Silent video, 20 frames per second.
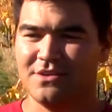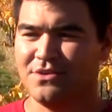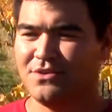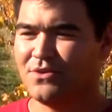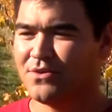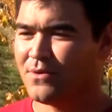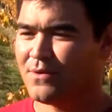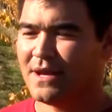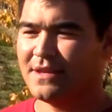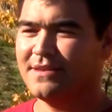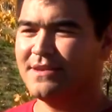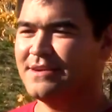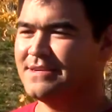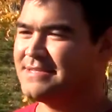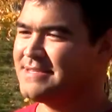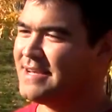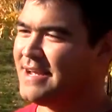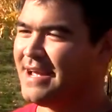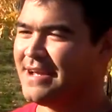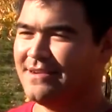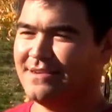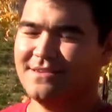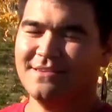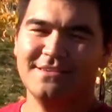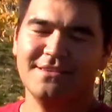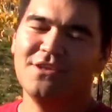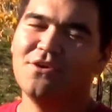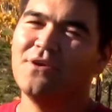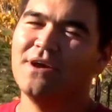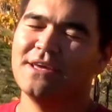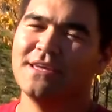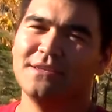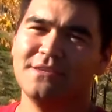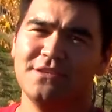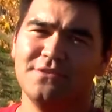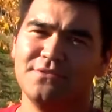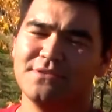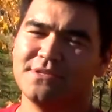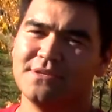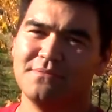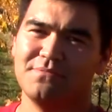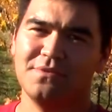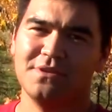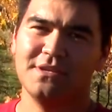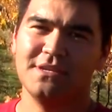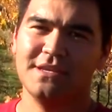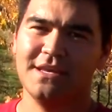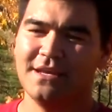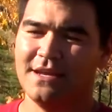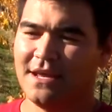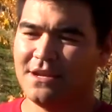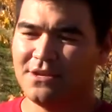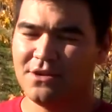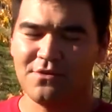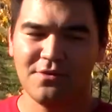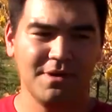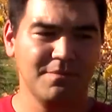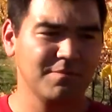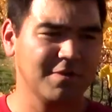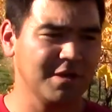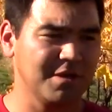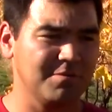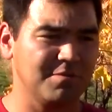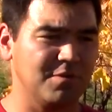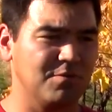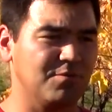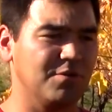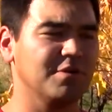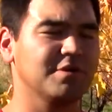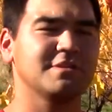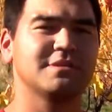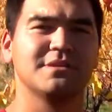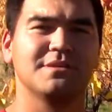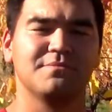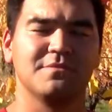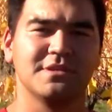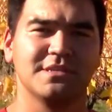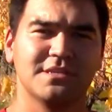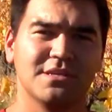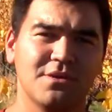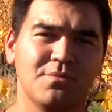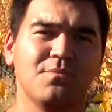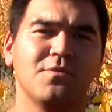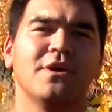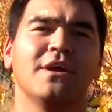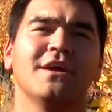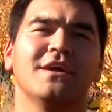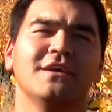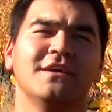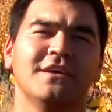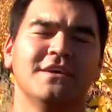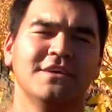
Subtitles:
You go out there and say, I know I can do something, and I know I'm gonna be worth something somewhere.